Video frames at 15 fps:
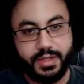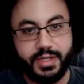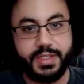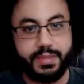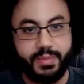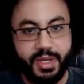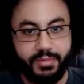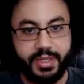is a
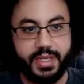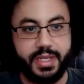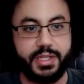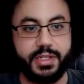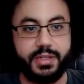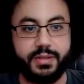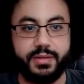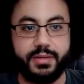
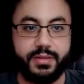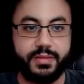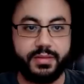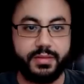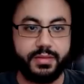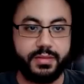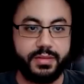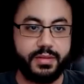publication
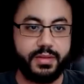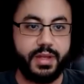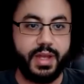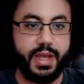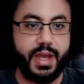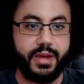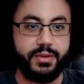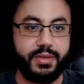uh,
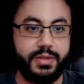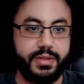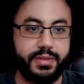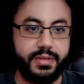out. Who?